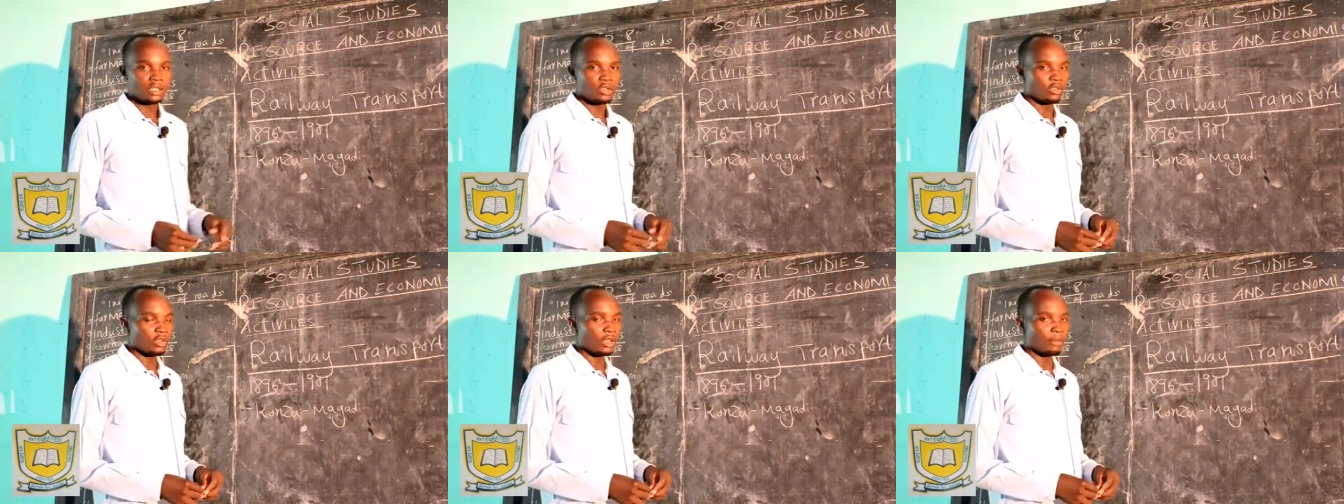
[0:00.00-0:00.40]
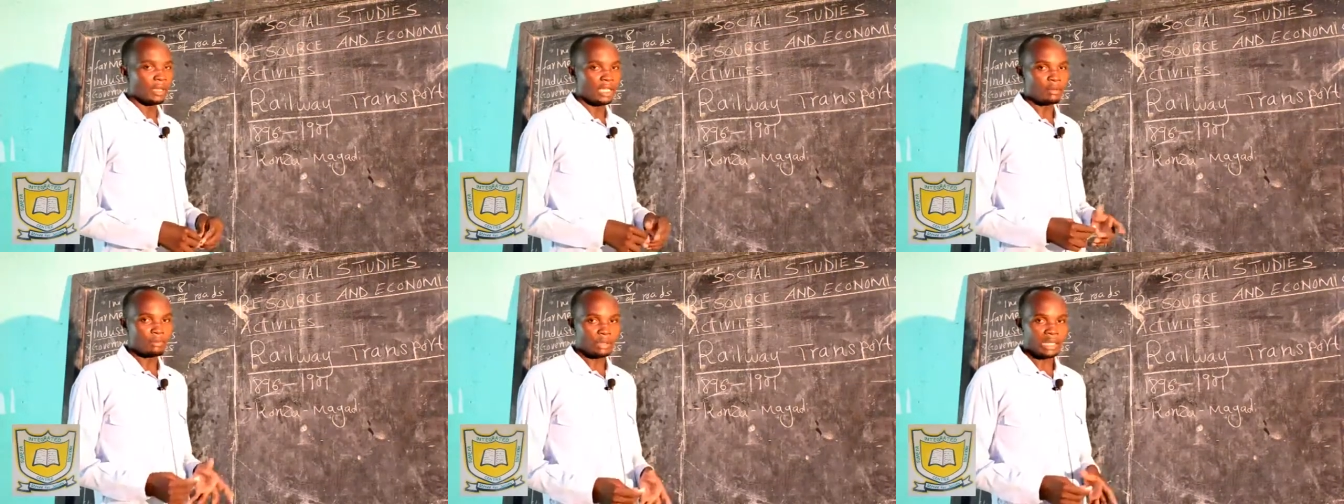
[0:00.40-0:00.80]
to the
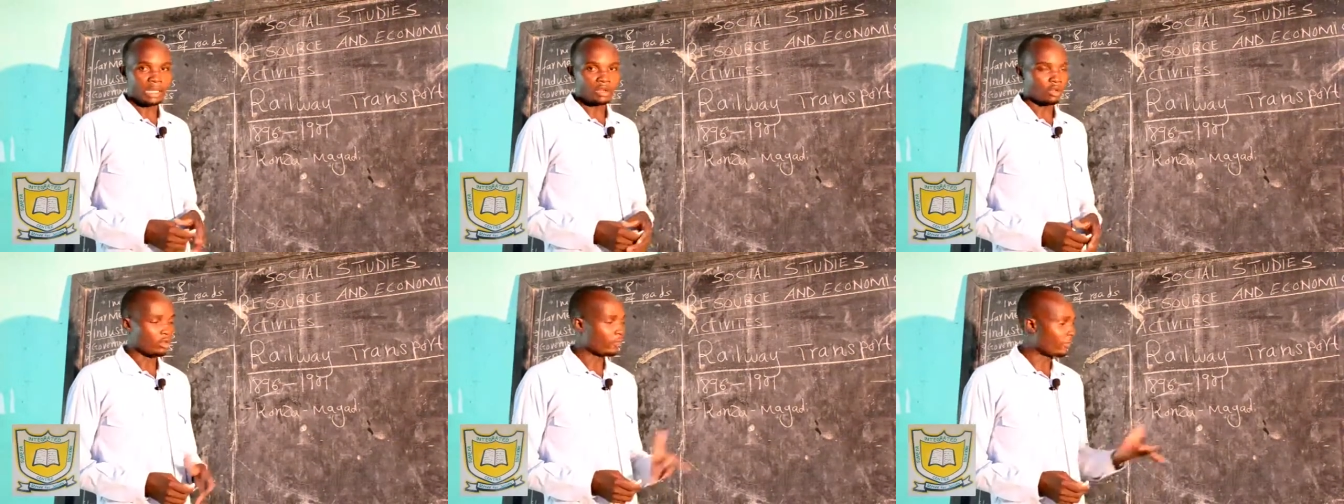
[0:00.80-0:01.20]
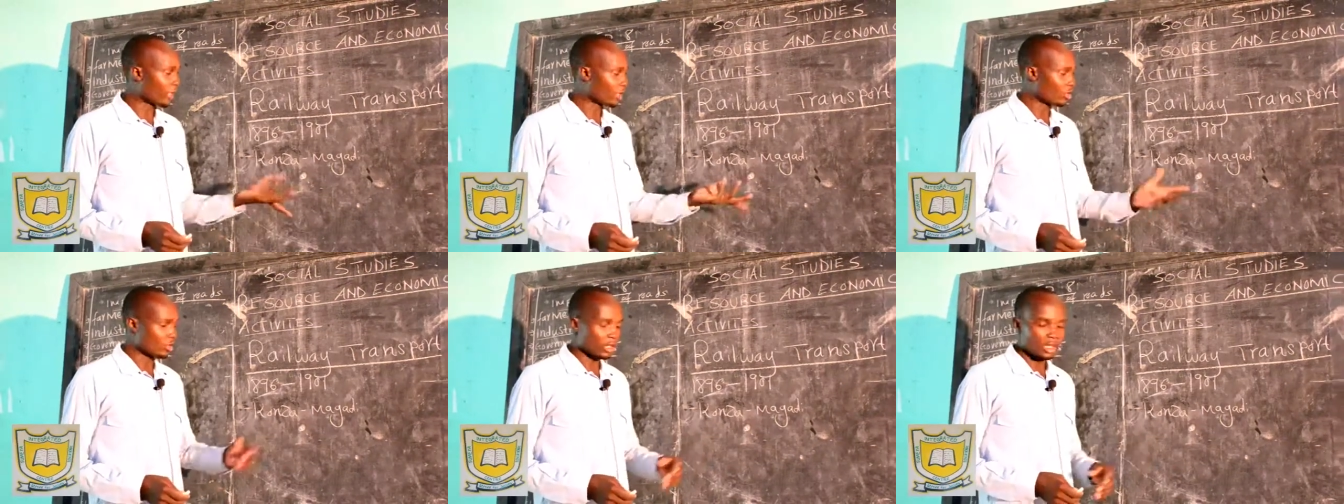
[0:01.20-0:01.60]
main plant or
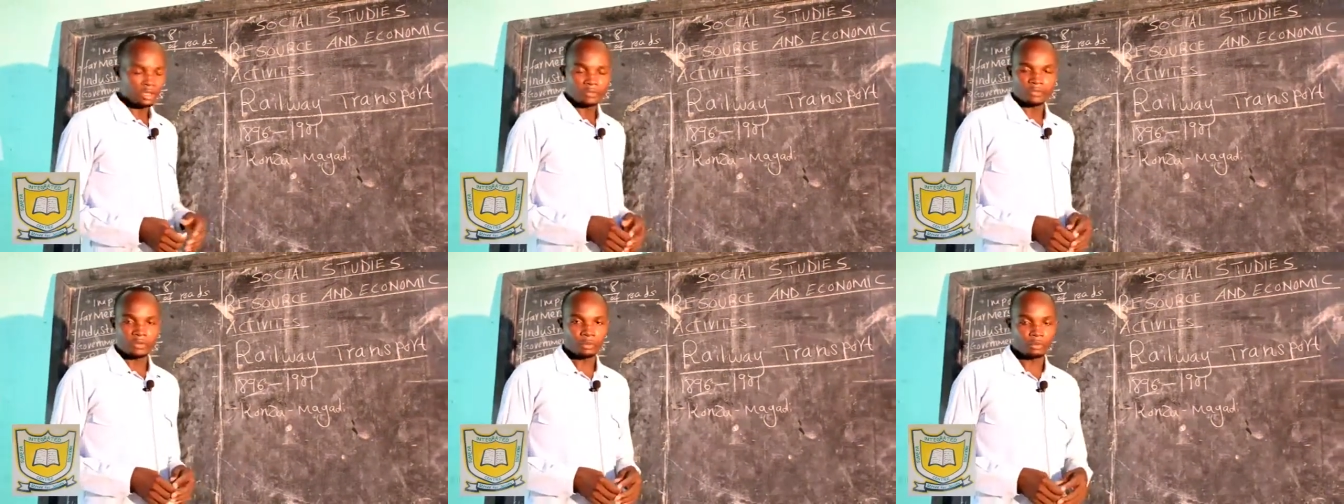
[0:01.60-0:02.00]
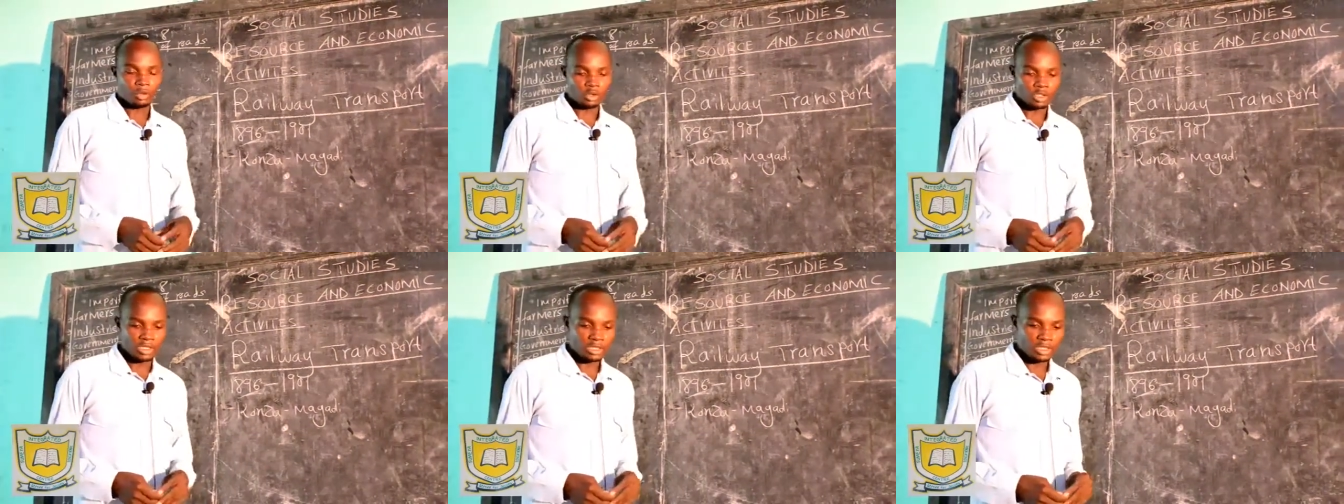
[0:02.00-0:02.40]
factory for
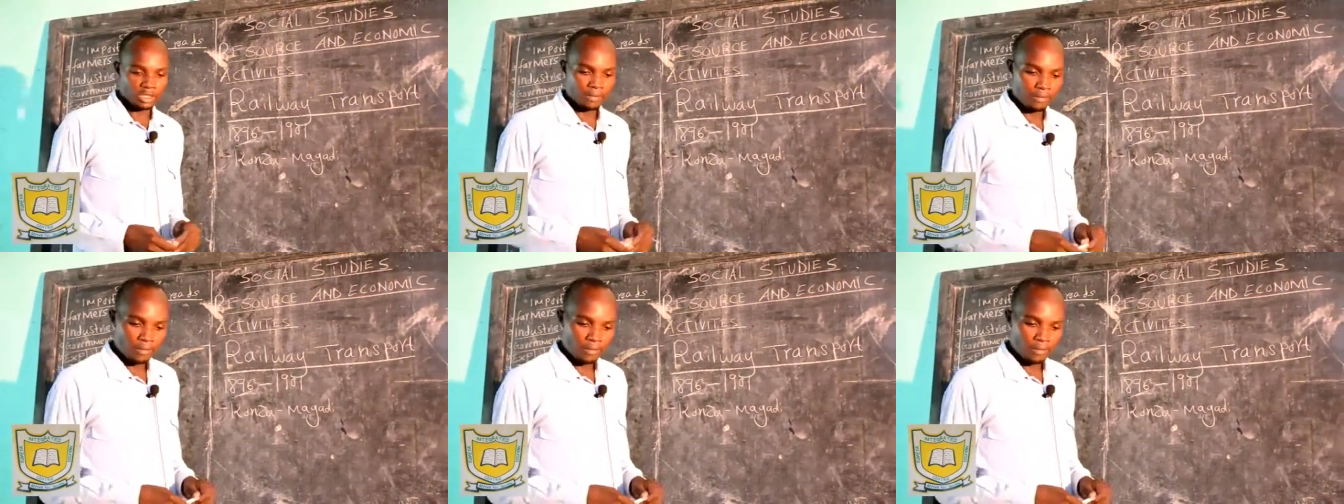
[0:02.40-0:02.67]
processing.